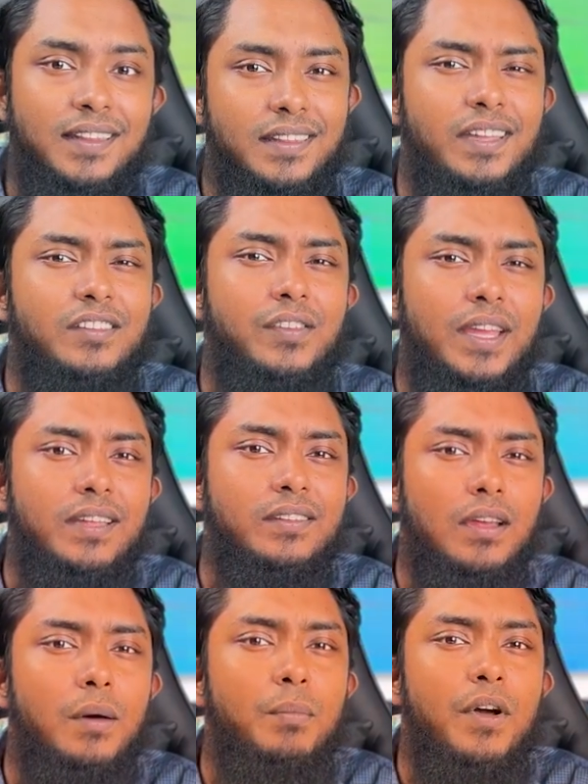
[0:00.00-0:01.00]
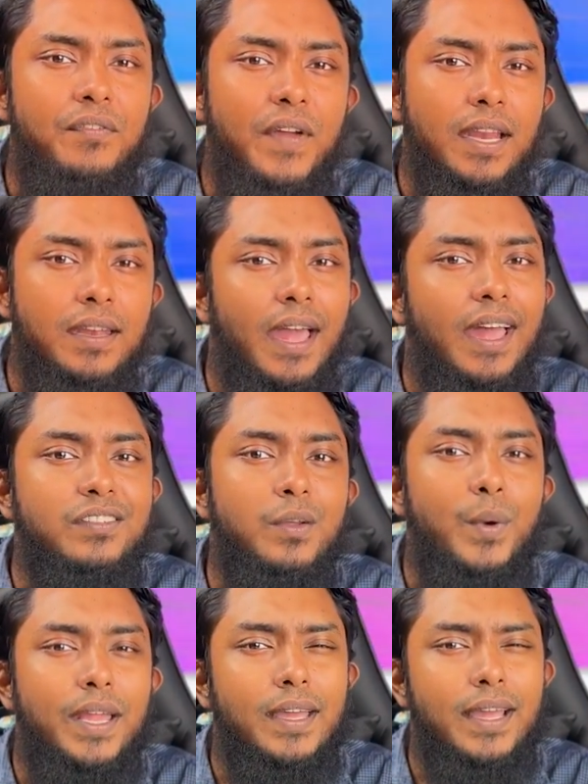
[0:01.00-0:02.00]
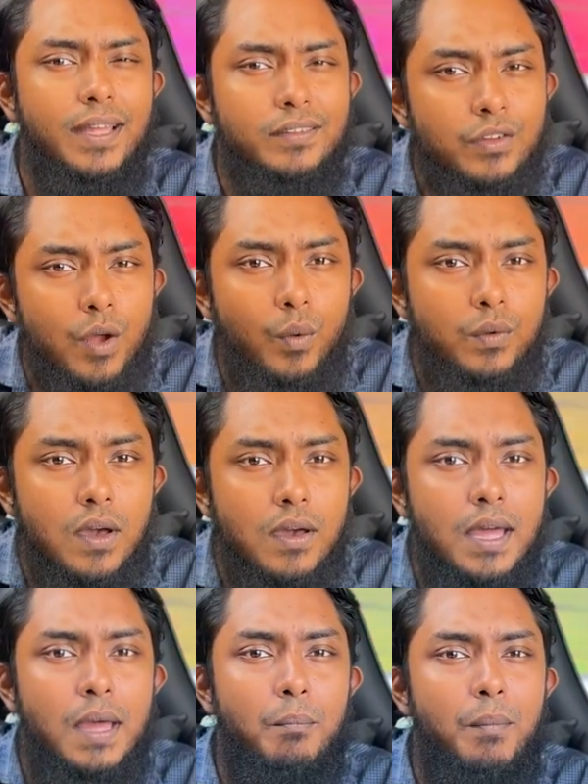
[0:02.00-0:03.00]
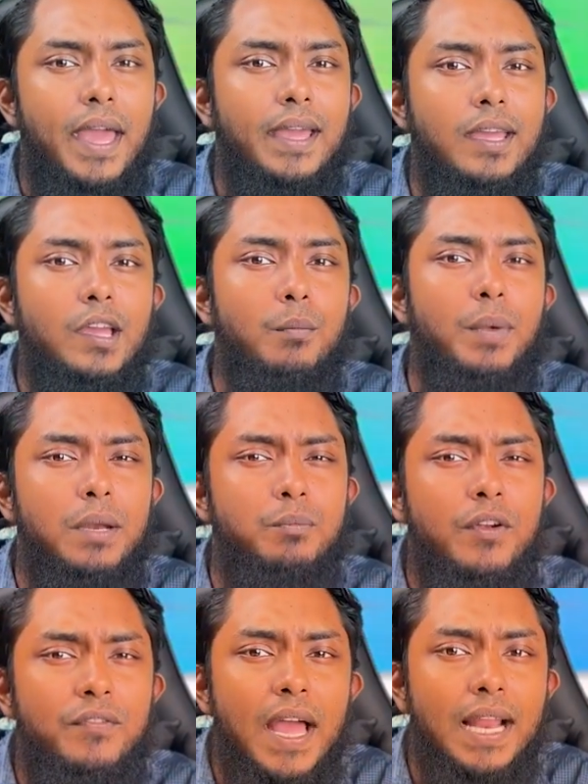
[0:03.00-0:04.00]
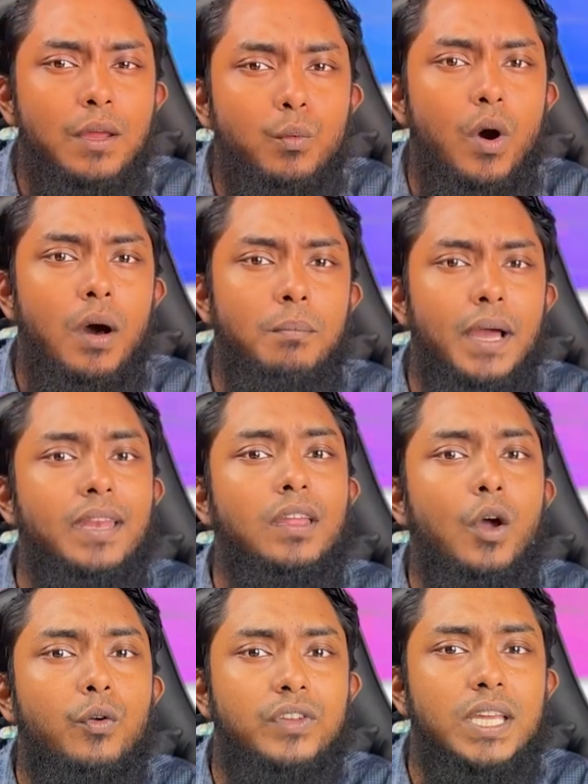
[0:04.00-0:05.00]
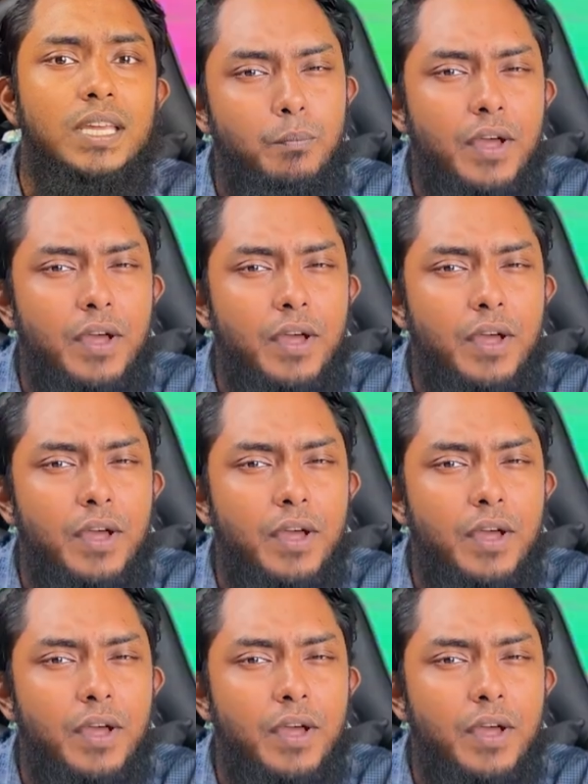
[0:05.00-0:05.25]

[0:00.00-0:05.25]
These sheets are perfect as the weather gets colder, making your bed perfectly warm and cozy.